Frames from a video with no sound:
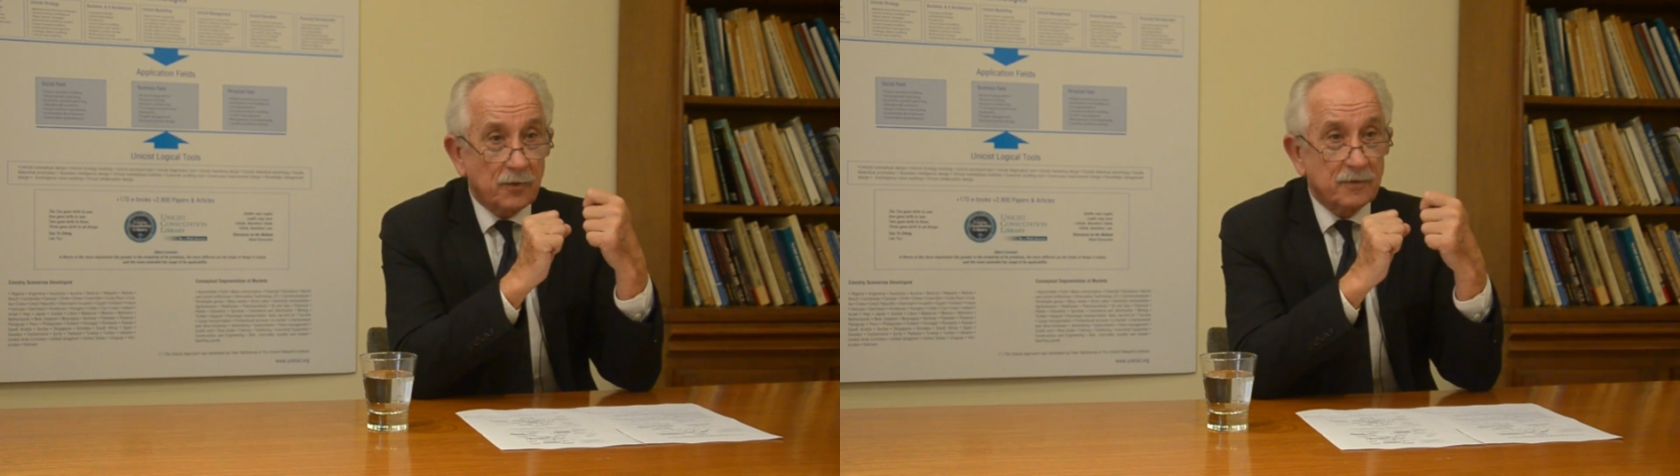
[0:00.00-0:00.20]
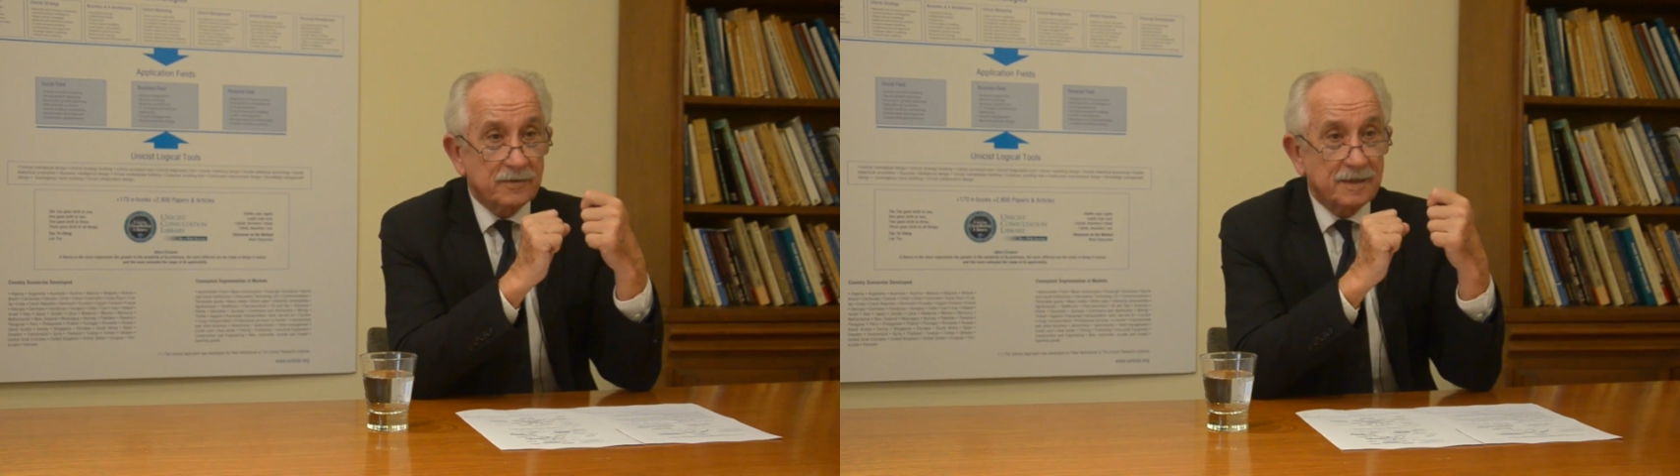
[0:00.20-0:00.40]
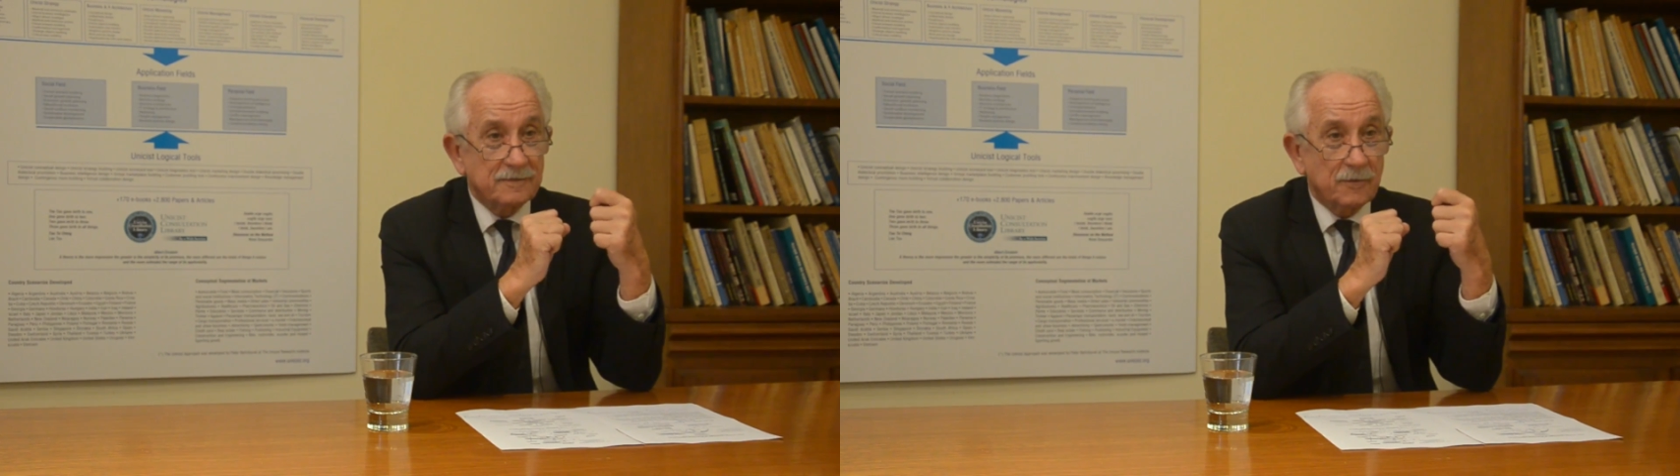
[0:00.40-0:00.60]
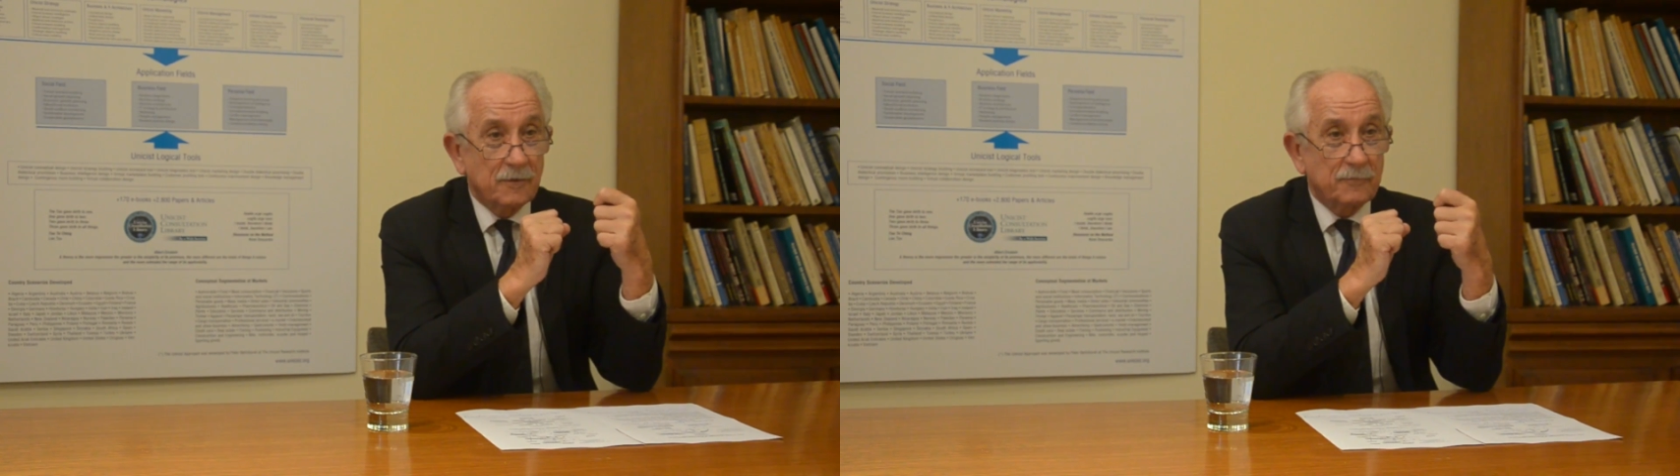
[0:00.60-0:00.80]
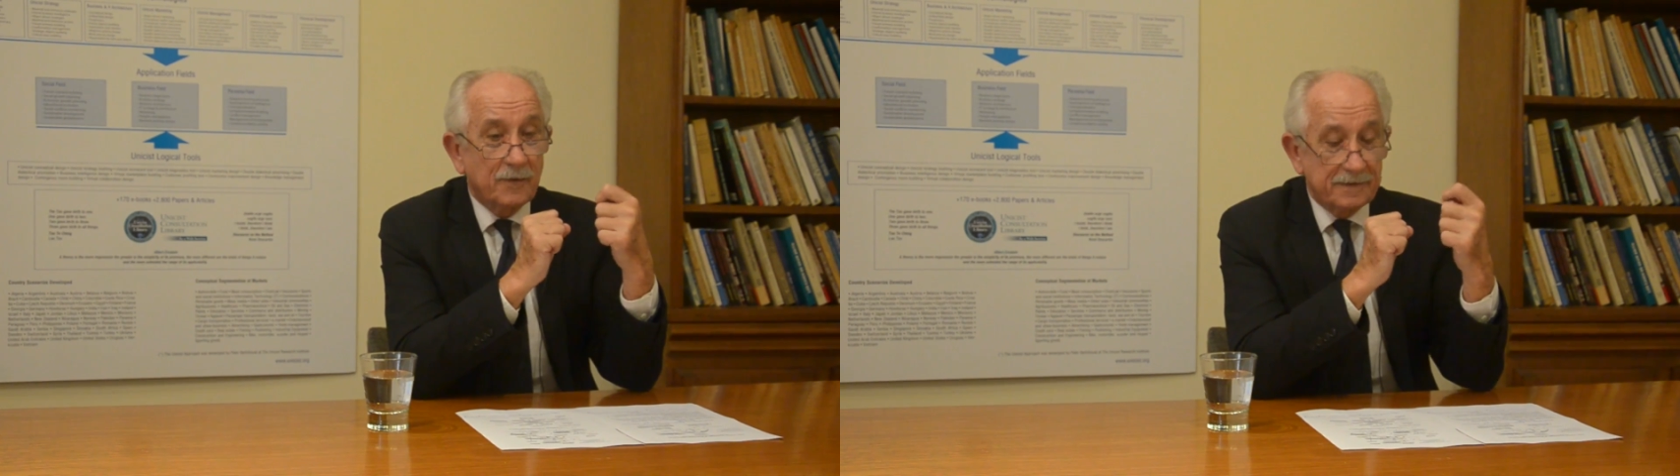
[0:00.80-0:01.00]
causes
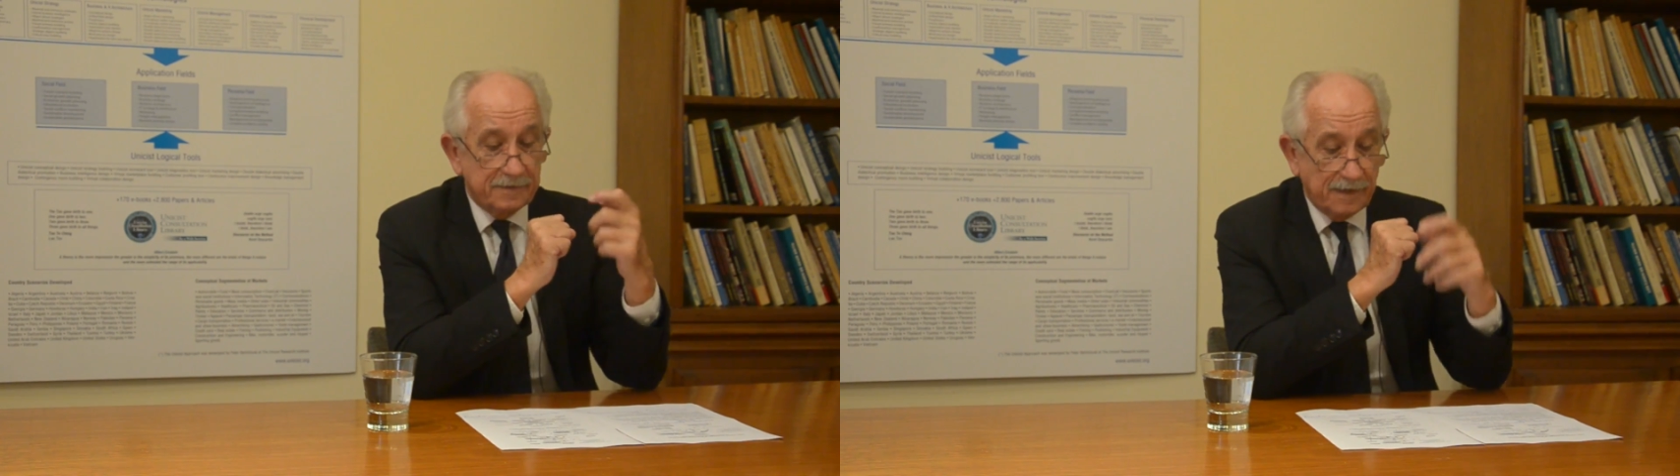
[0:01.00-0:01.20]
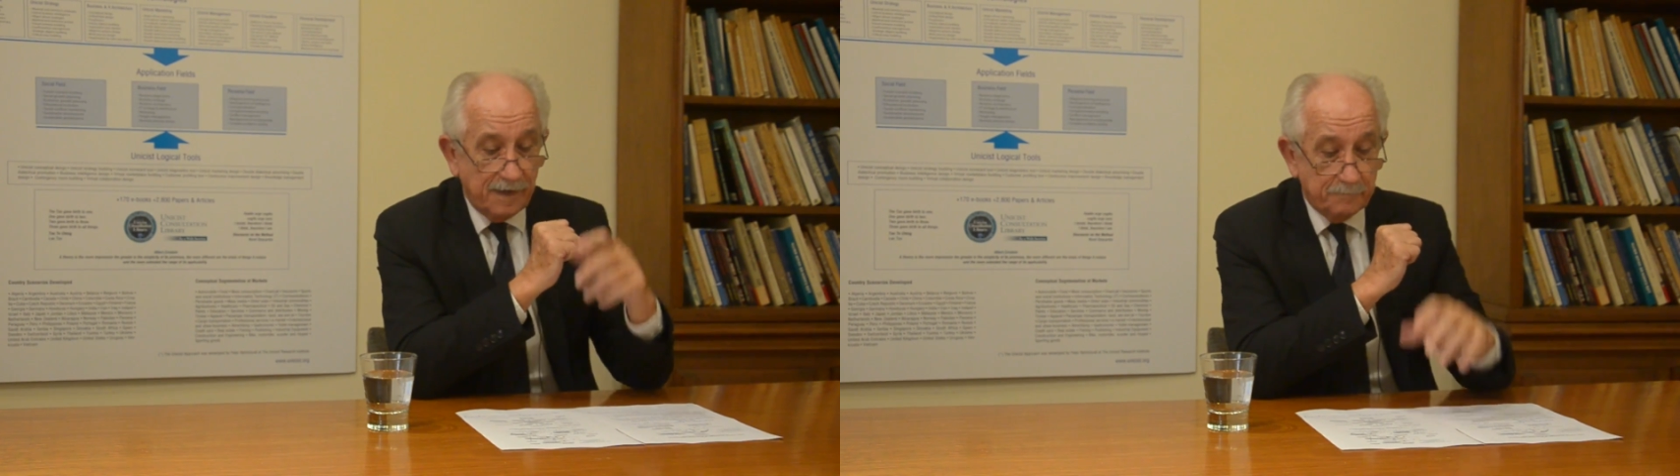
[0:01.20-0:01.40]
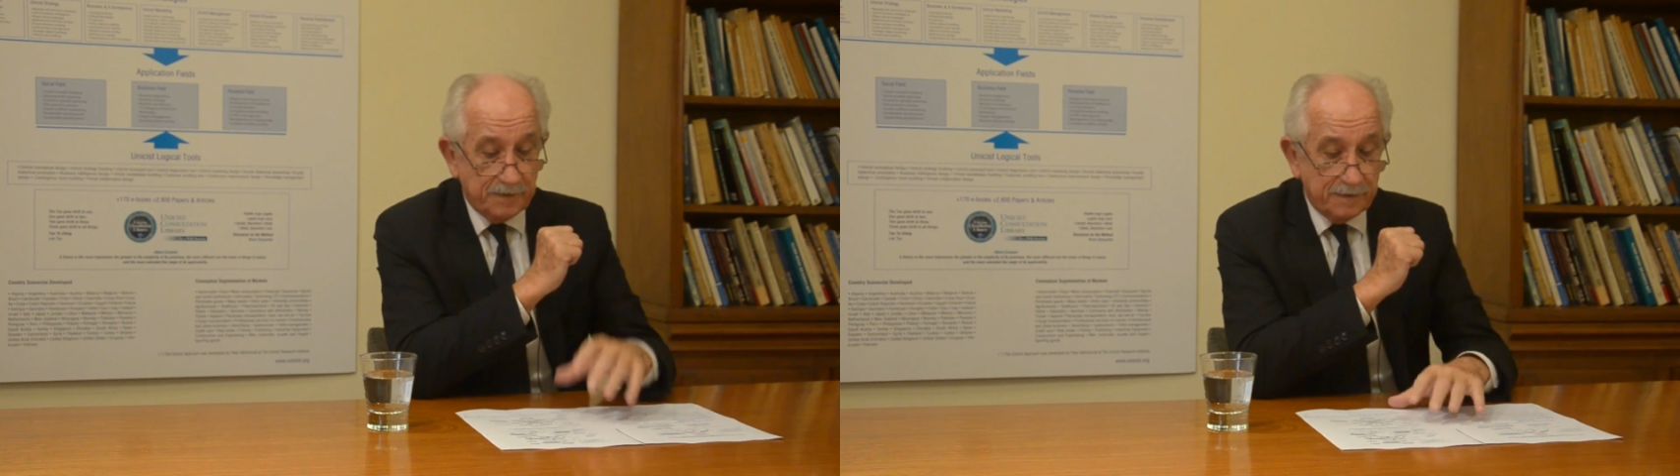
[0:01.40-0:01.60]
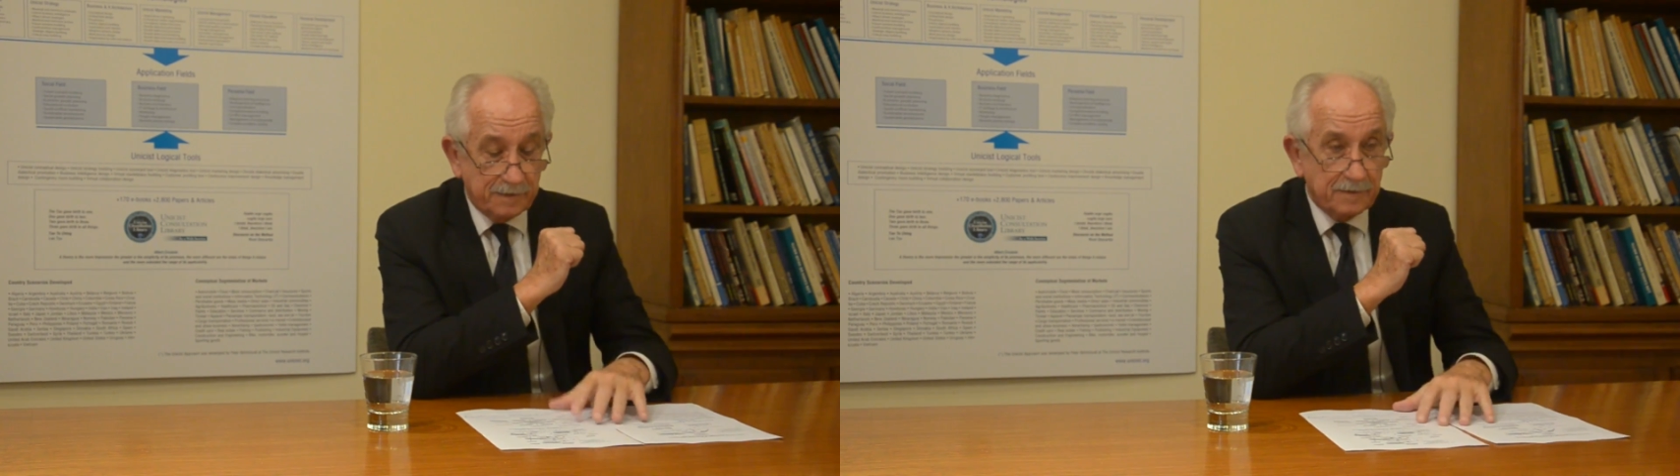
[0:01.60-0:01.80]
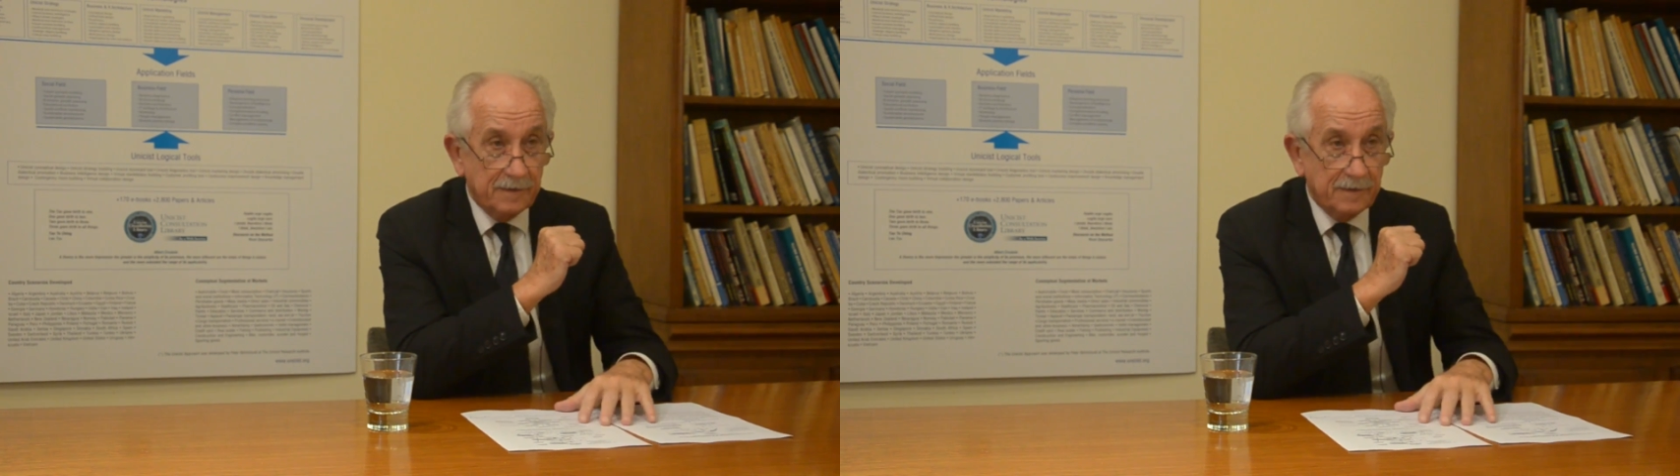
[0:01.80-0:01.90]
of what is happening.